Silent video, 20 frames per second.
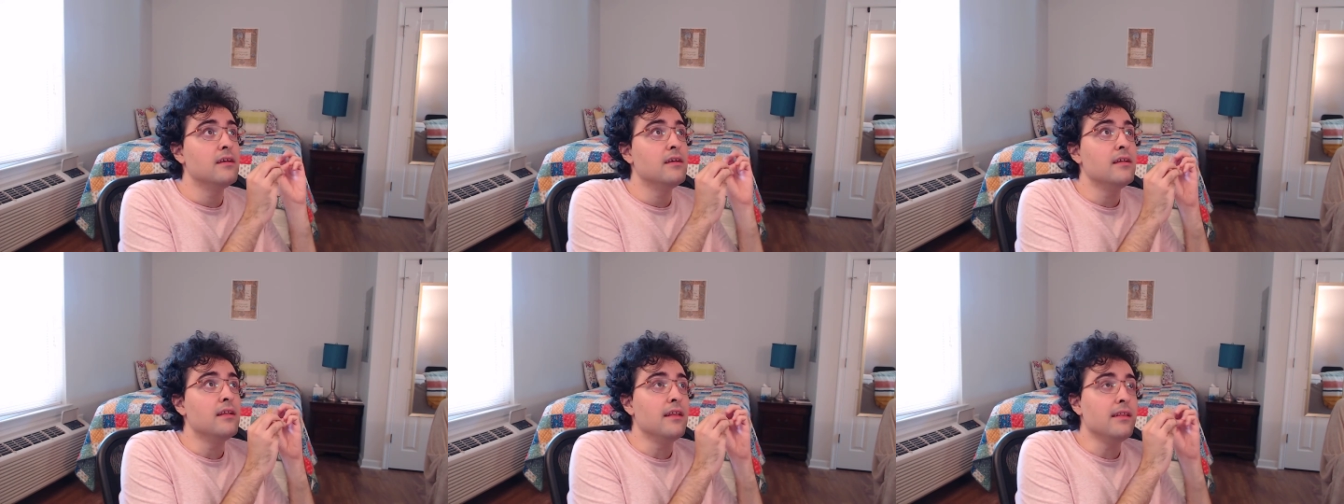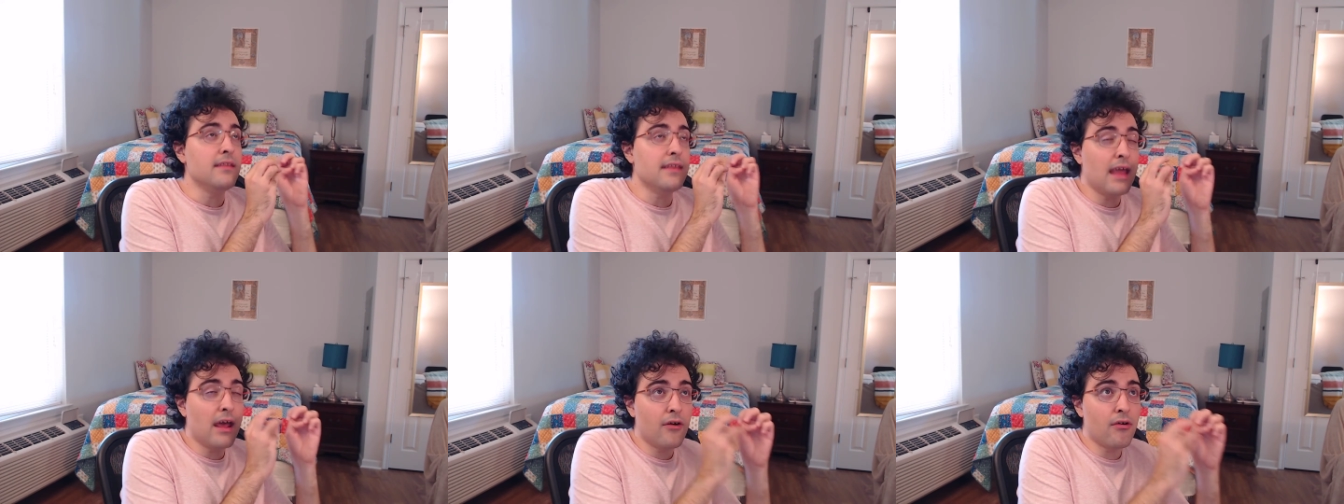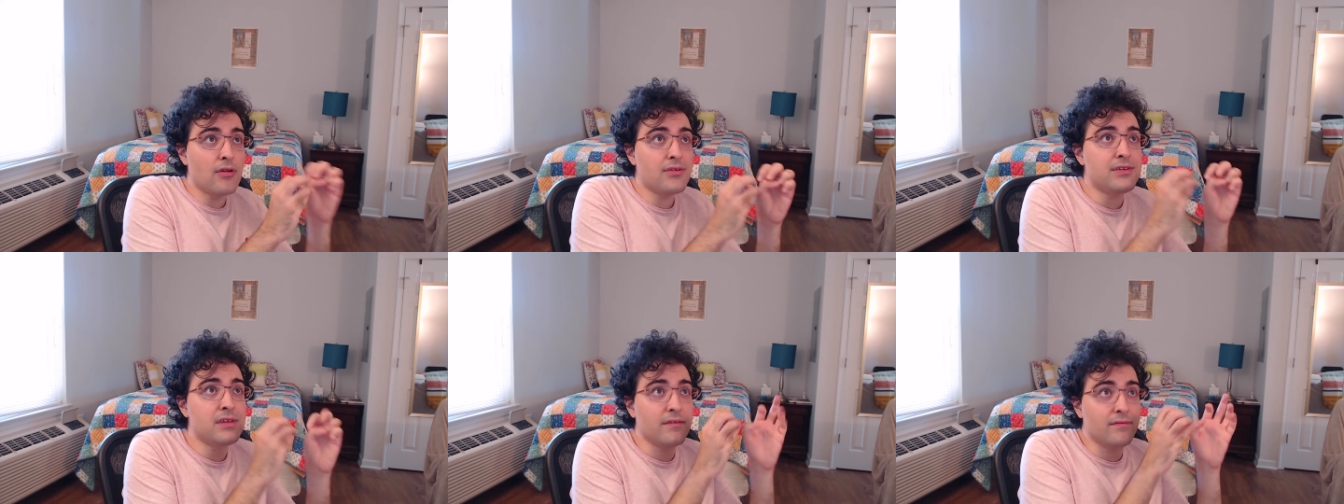
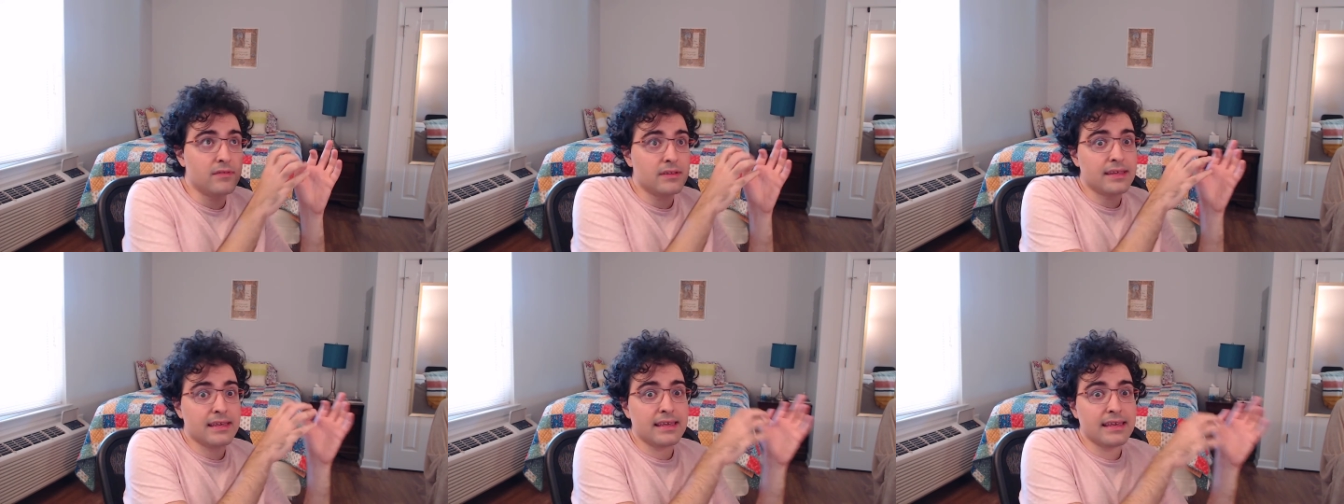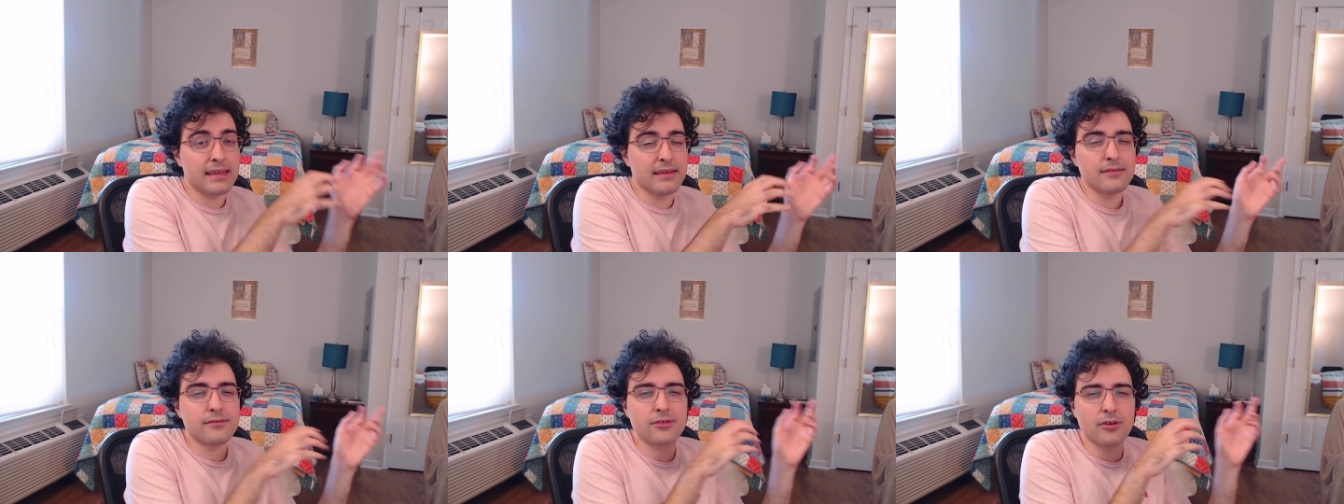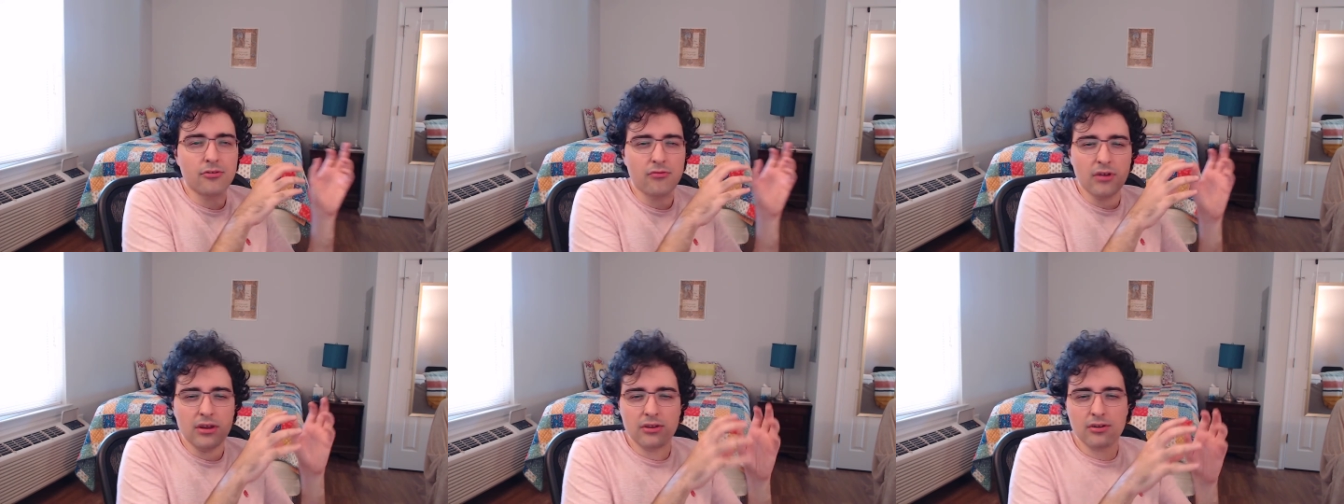narratively
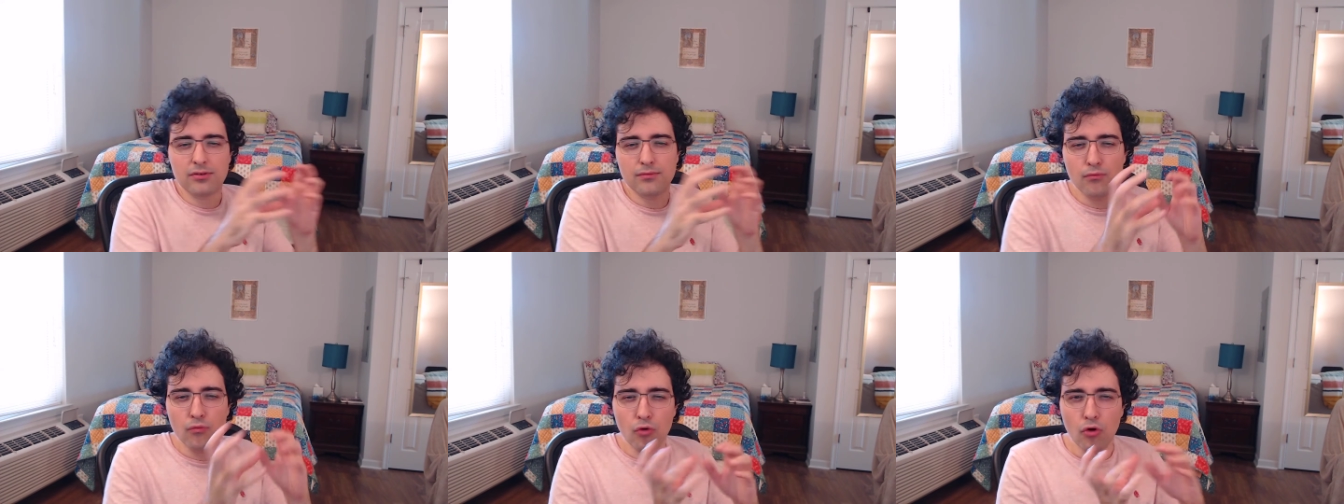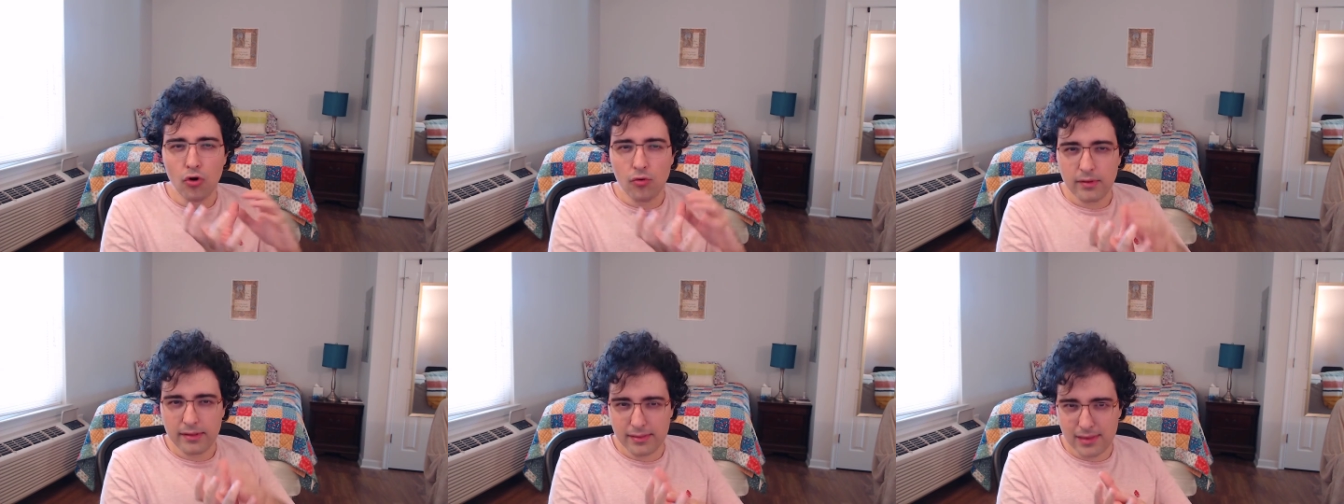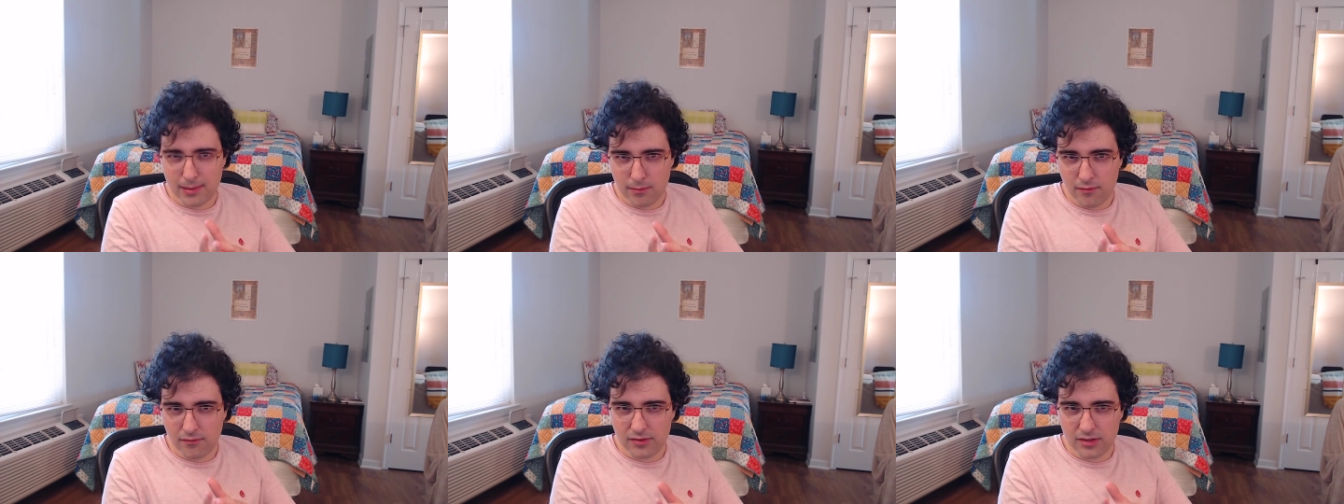integrated more with
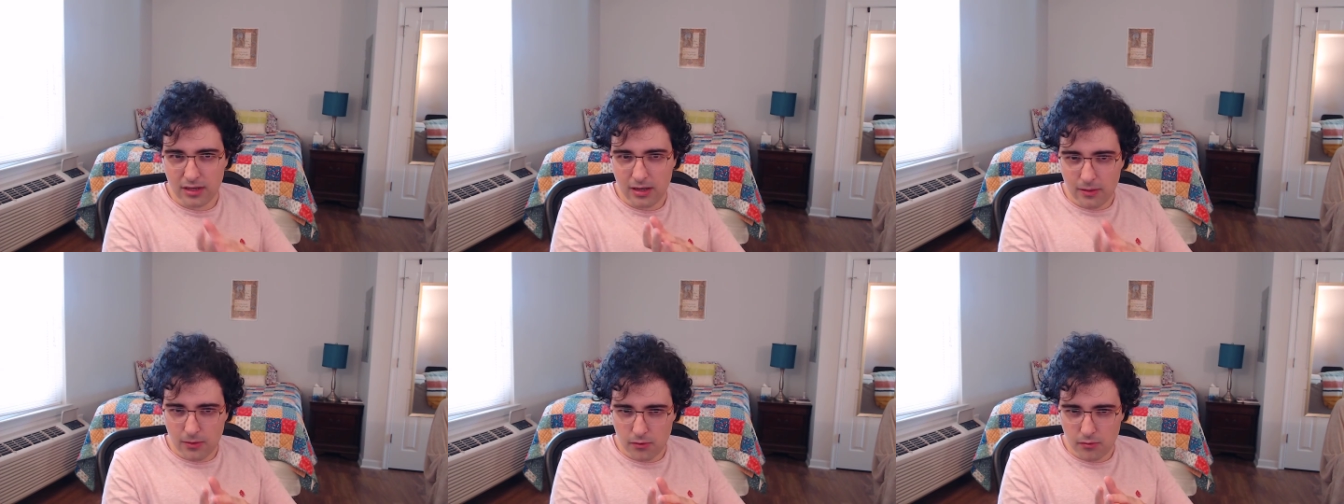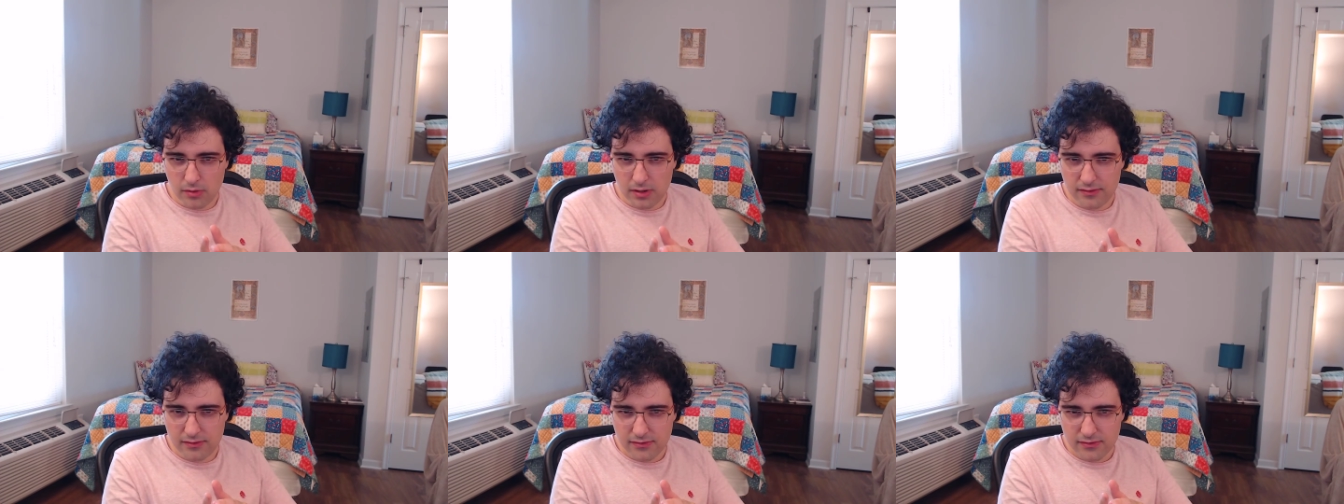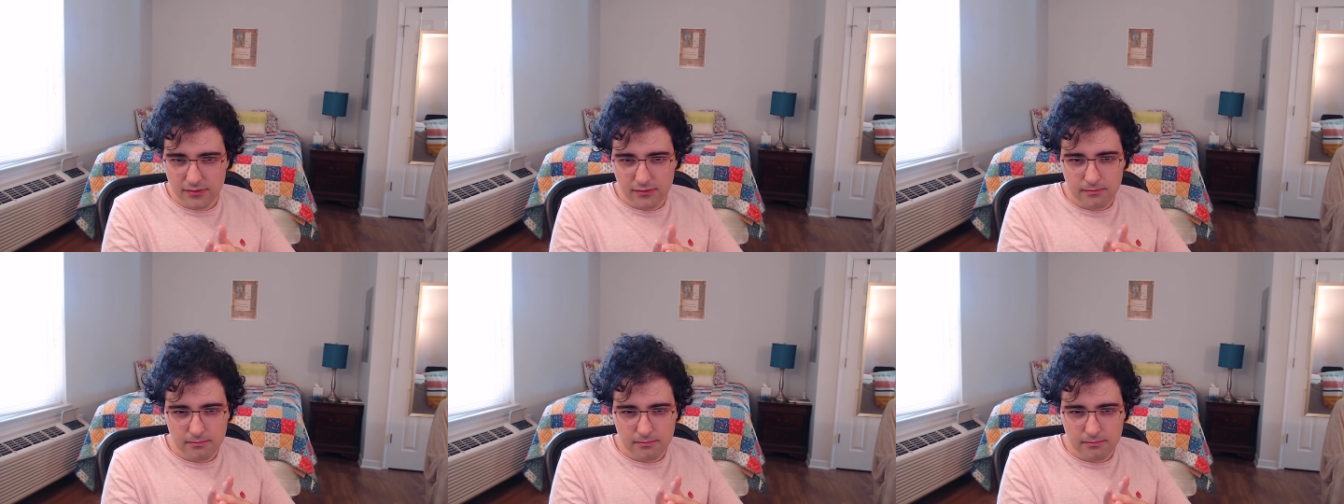some of the other ones.